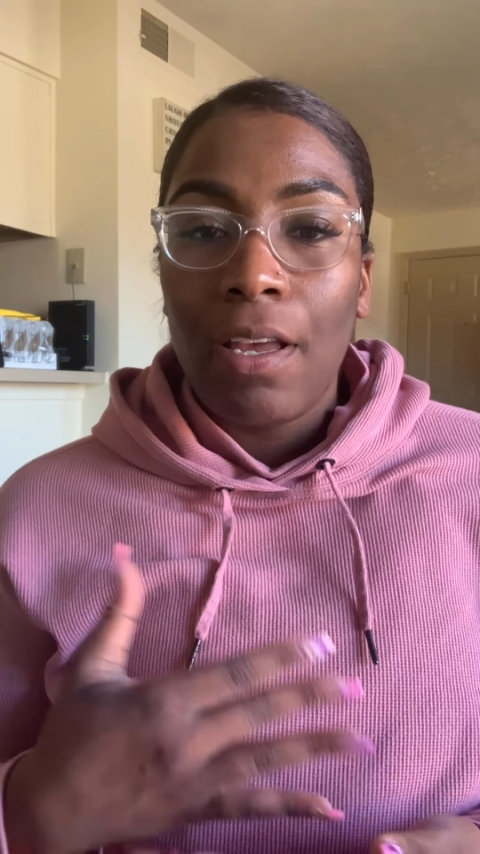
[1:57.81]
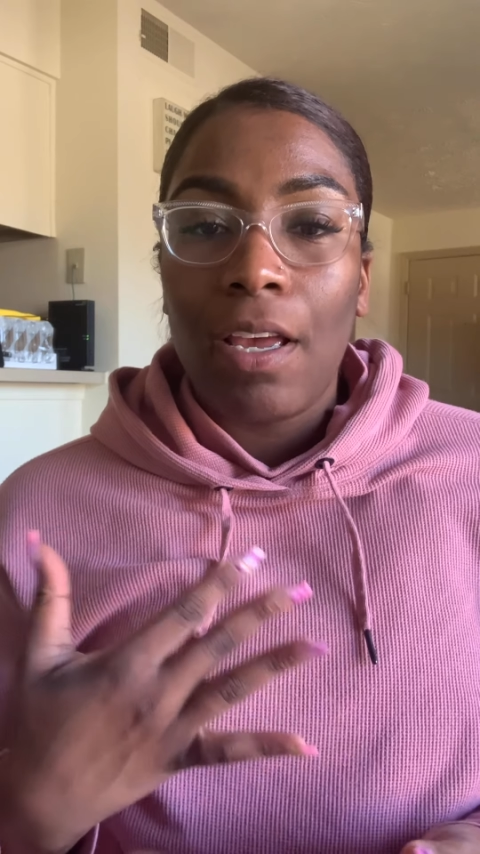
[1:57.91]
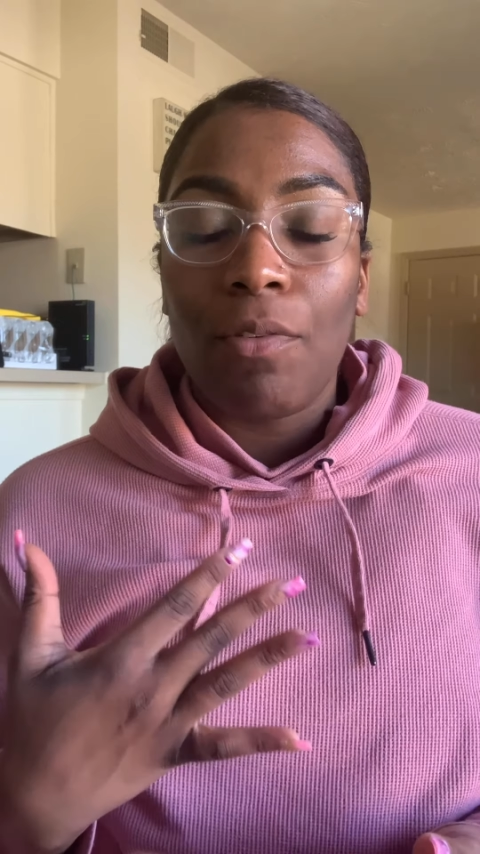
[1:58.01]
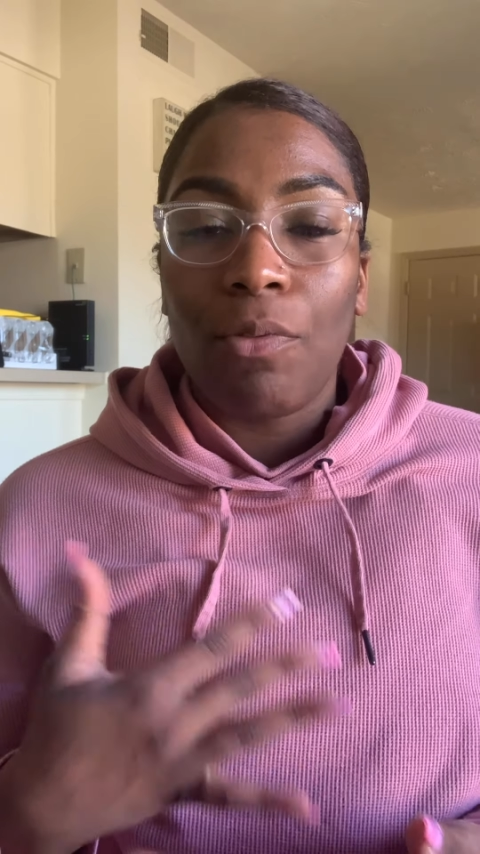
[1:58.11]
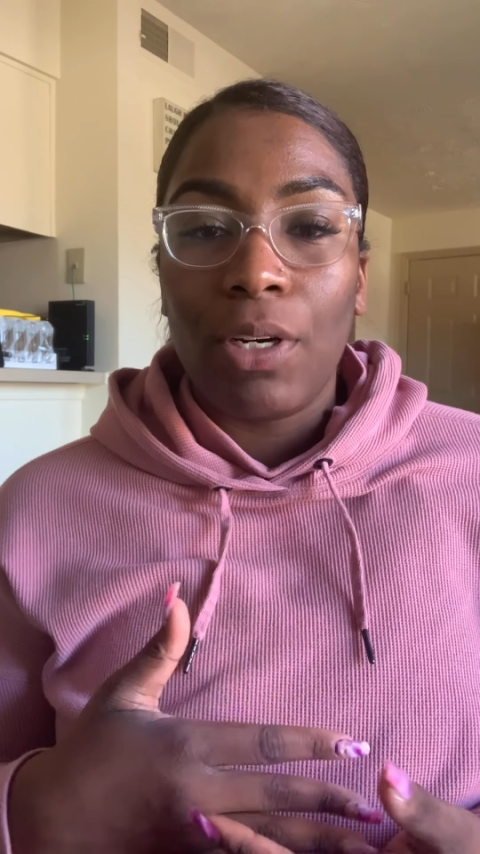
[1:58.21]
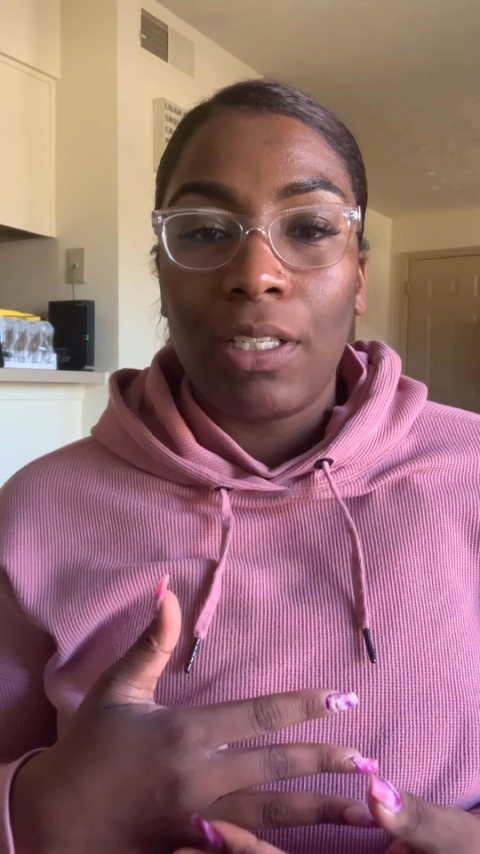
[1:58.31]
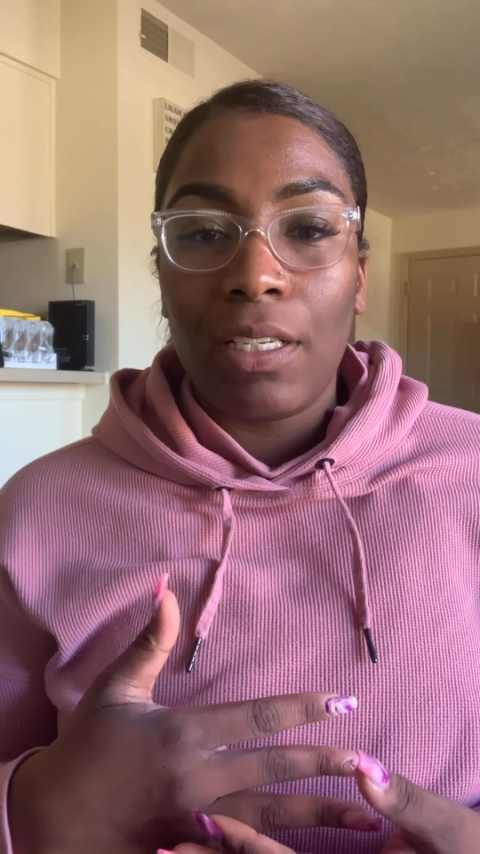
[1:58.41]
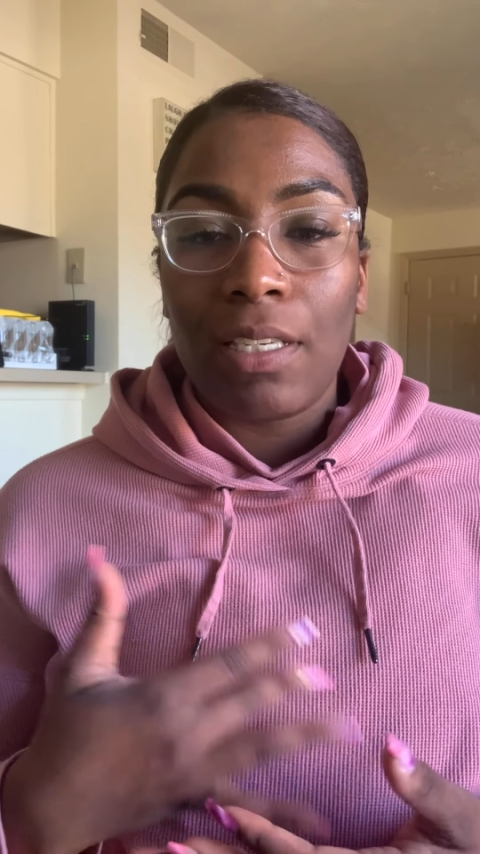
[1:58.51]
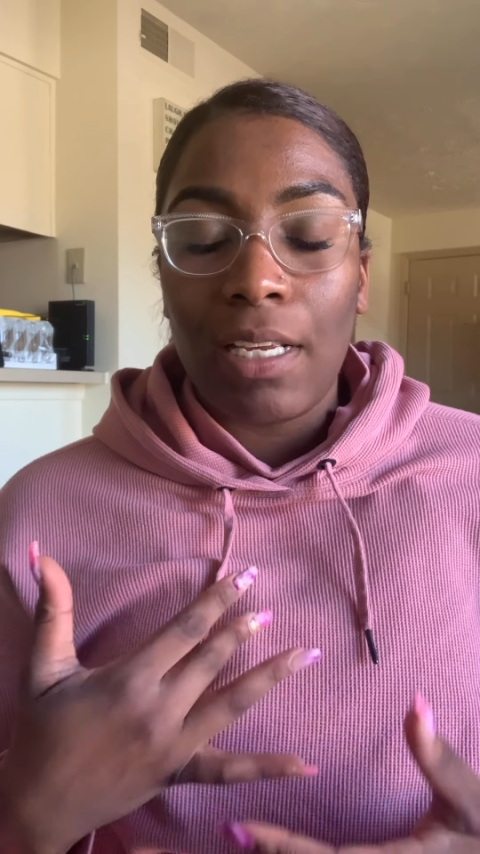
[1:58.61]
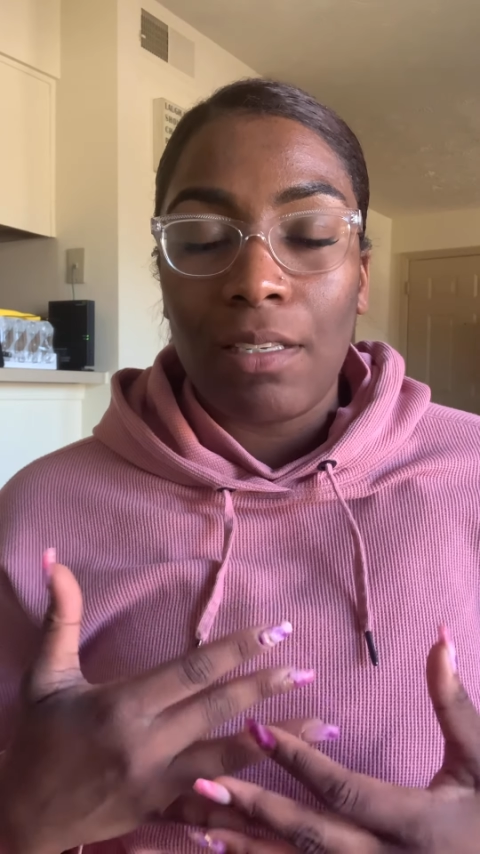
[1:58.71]
and really
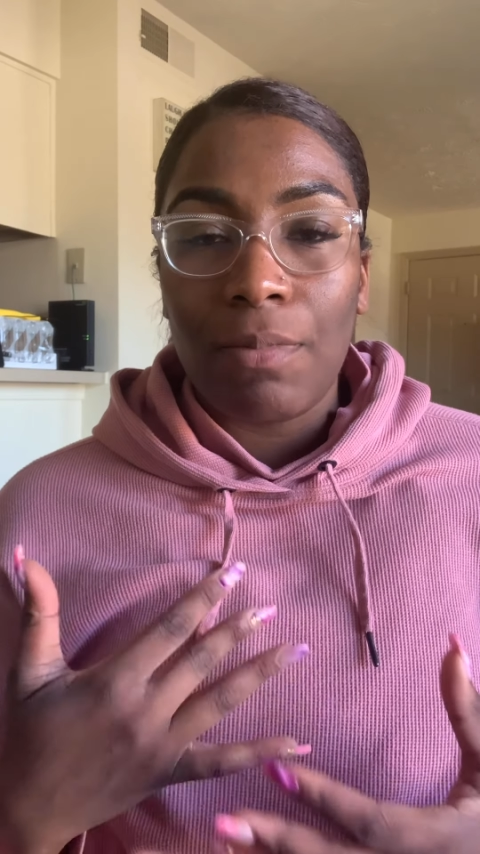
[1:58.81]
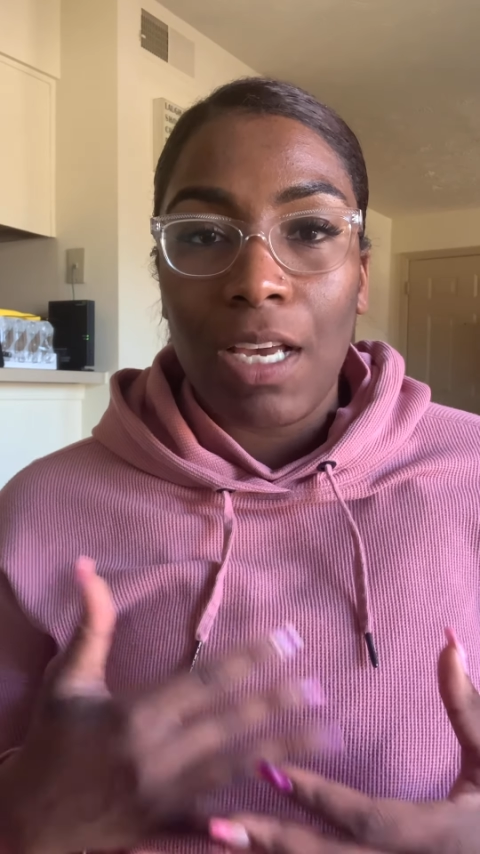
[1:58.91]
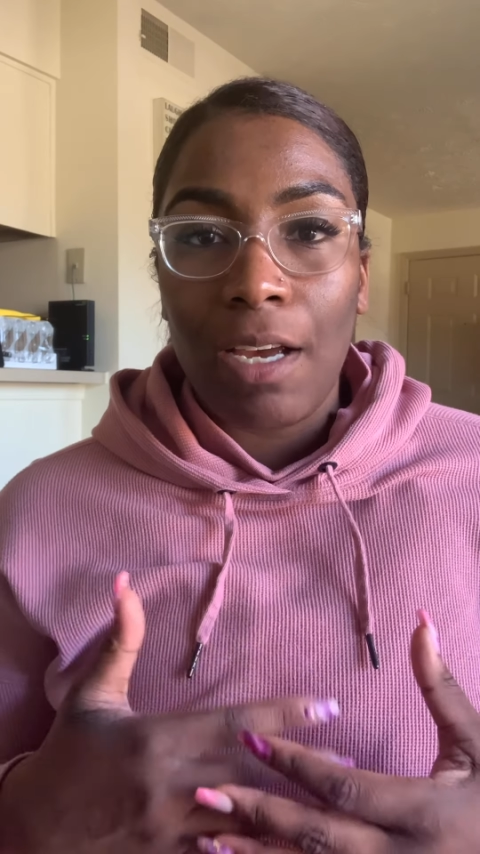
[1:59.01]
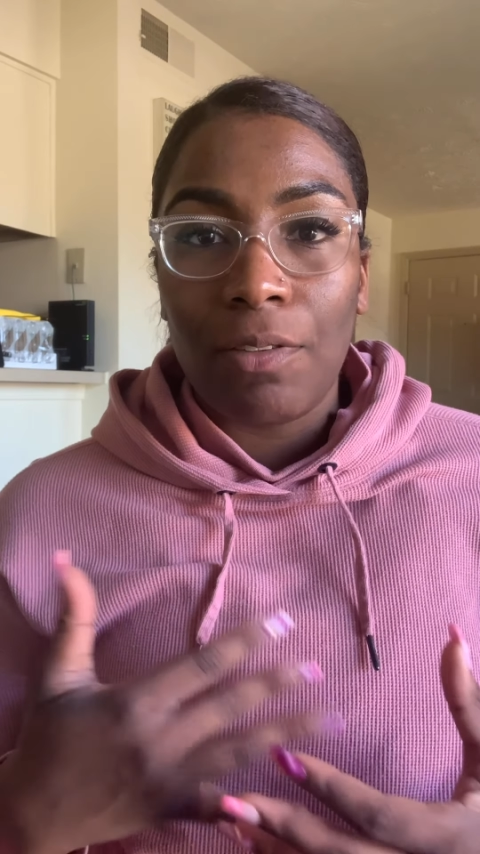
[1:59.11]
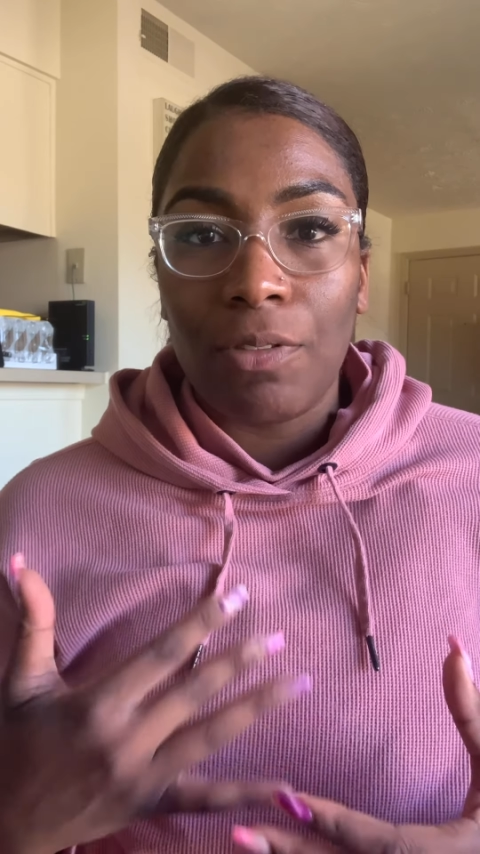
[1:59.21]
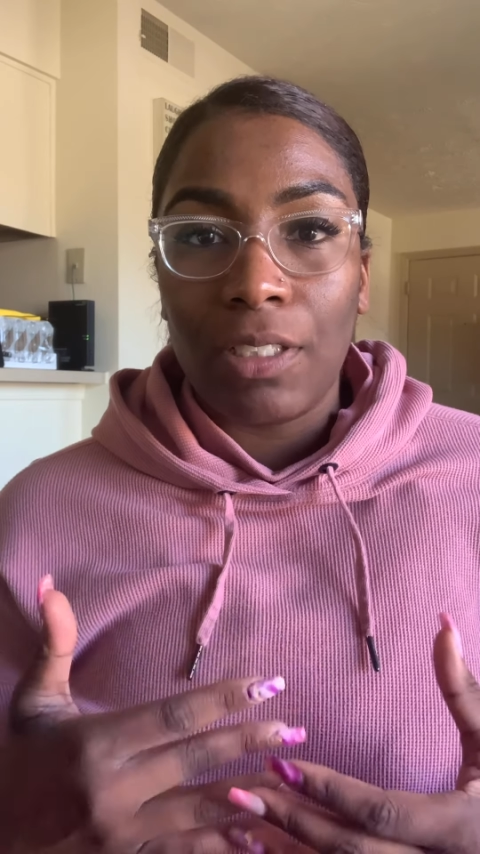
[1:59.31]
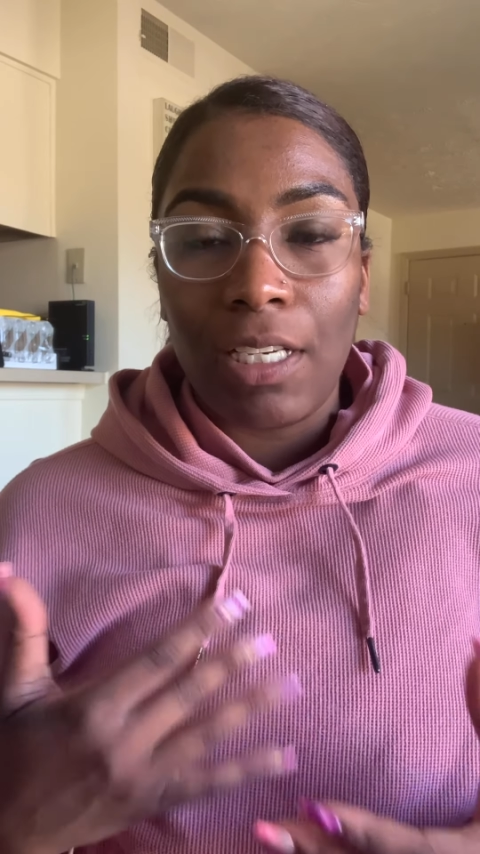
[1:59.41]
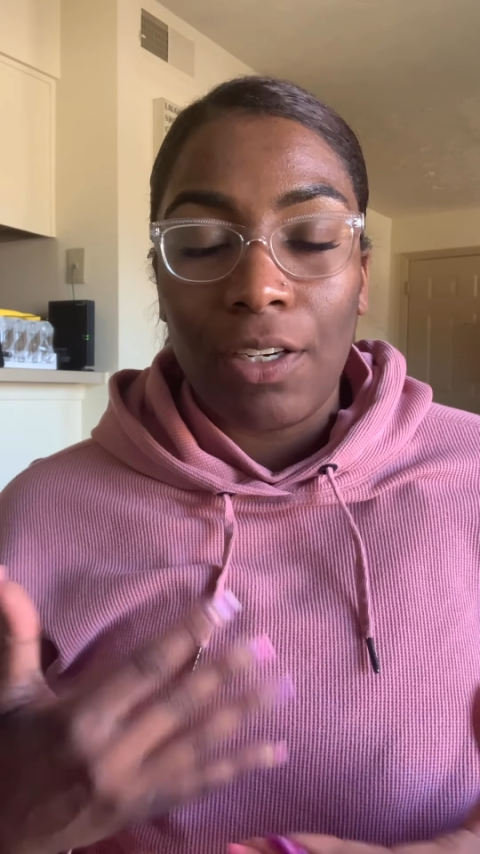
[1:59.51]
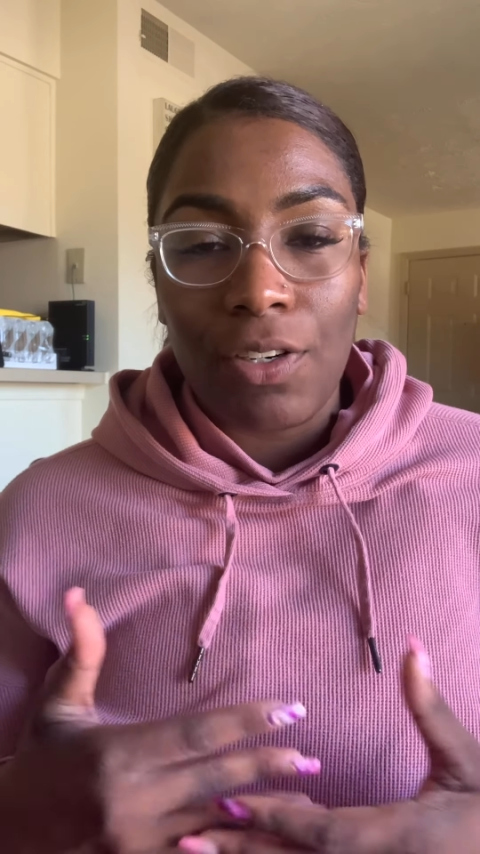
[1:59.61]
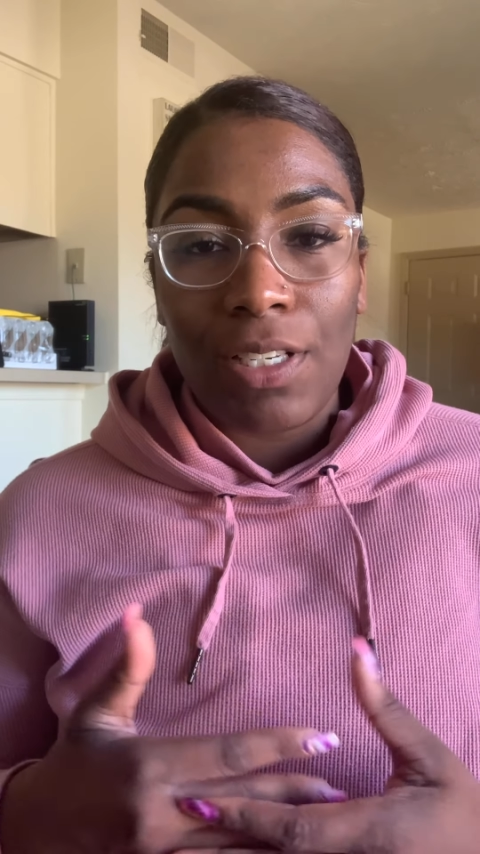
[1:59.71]
take some time to really
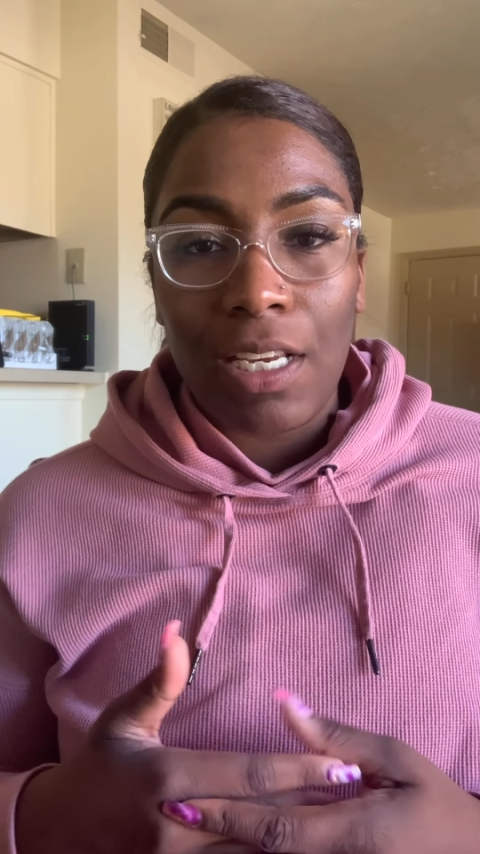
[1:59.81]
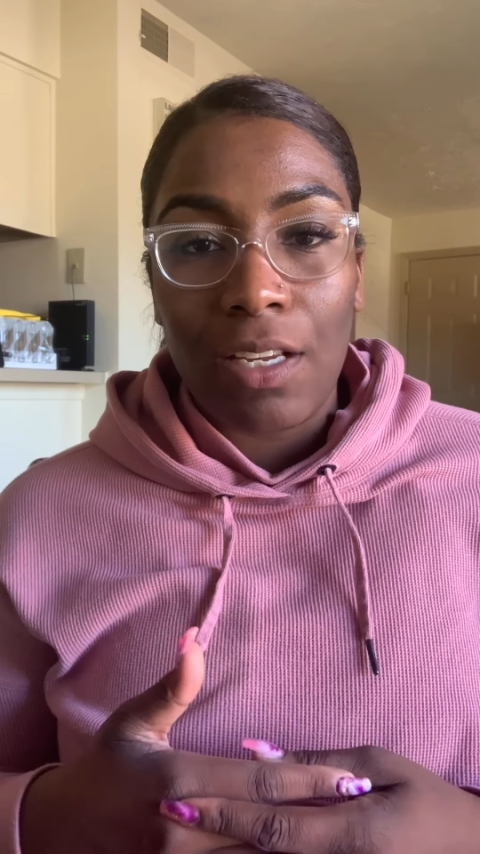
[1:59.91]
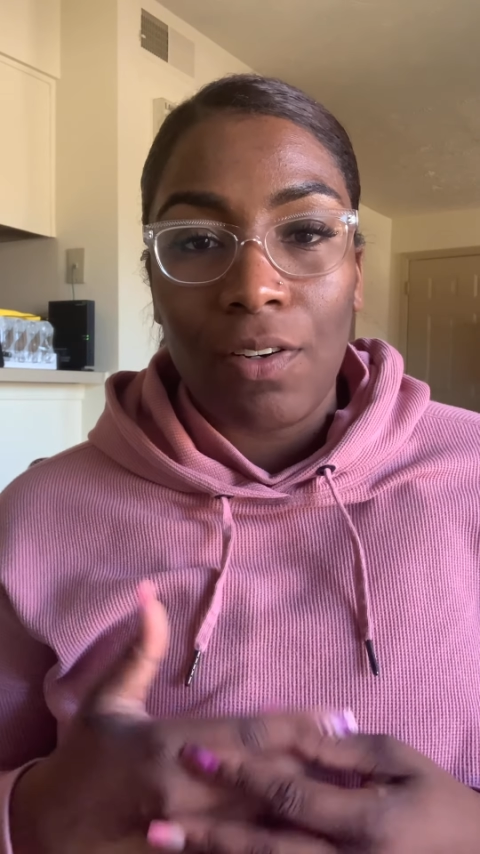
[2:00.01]
understand,